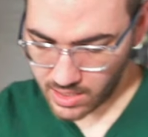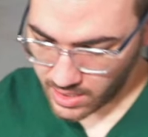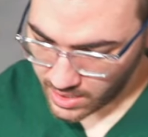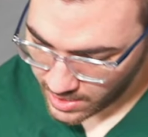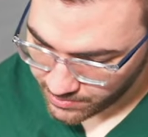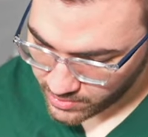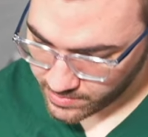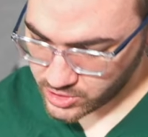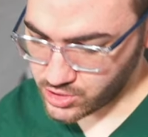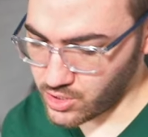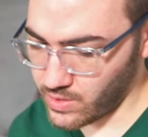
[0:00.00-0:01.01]
I pretty
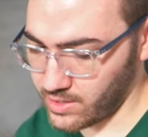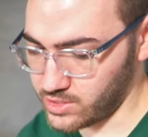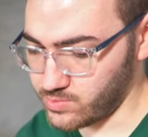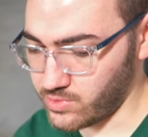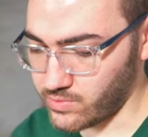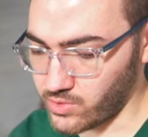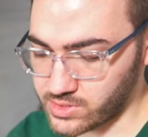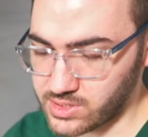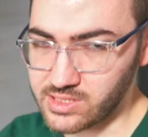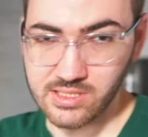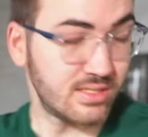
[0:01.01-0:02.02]
much know how this printer works
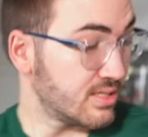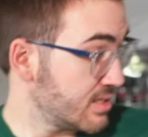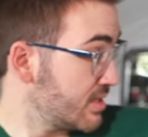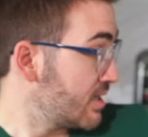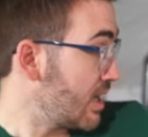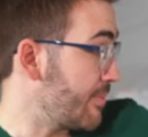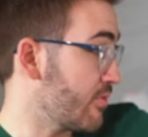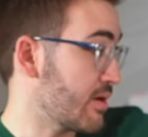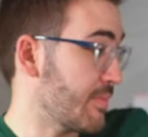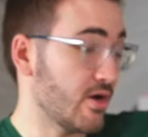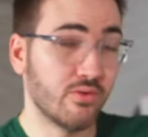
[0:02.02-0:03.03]
because I've been
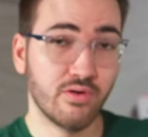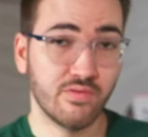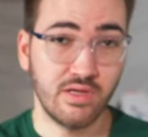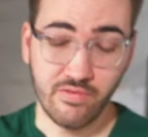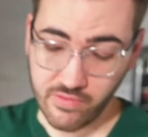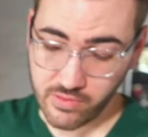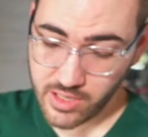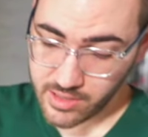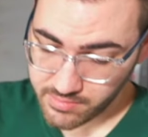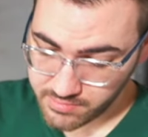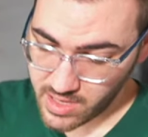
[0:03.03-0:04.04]
running my own over there for
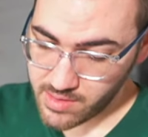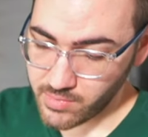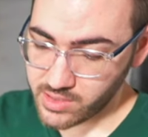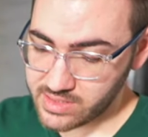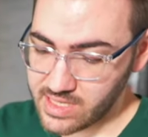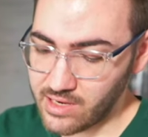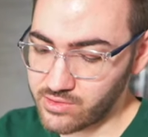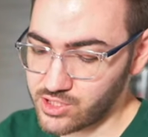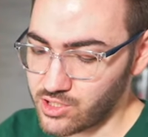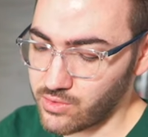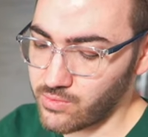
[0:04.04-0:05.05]
like 8 months now,
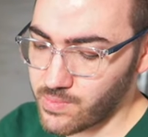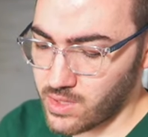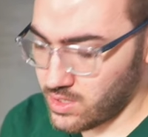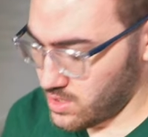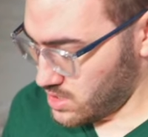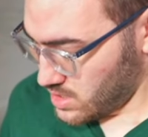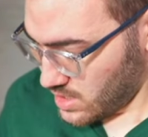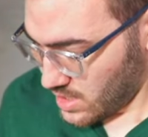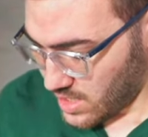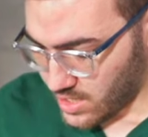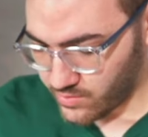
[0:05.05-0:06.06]
so
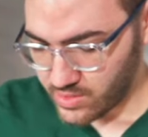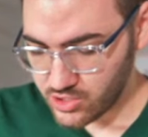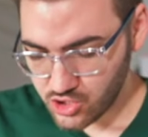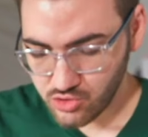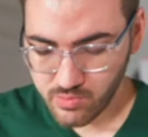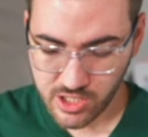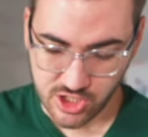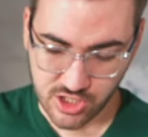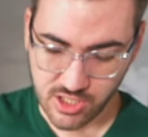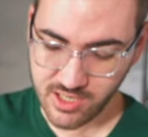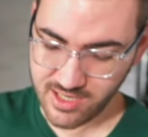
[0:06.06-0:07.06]
I don't need too
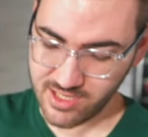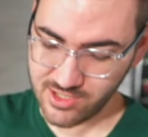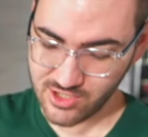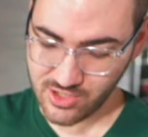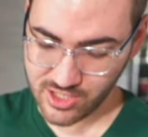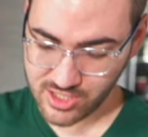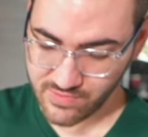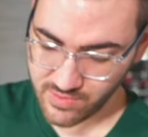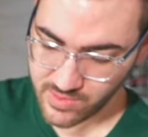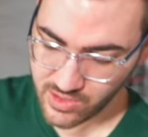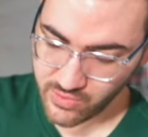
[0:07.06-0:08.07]
much instruction
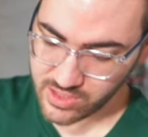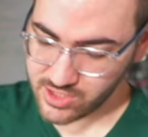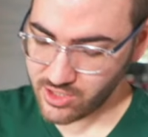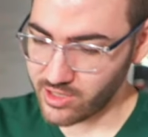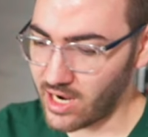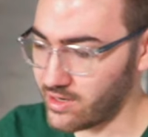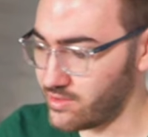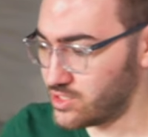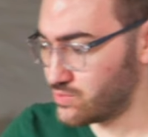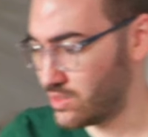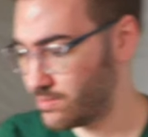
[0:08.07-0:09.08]
from the quick start guide on this one,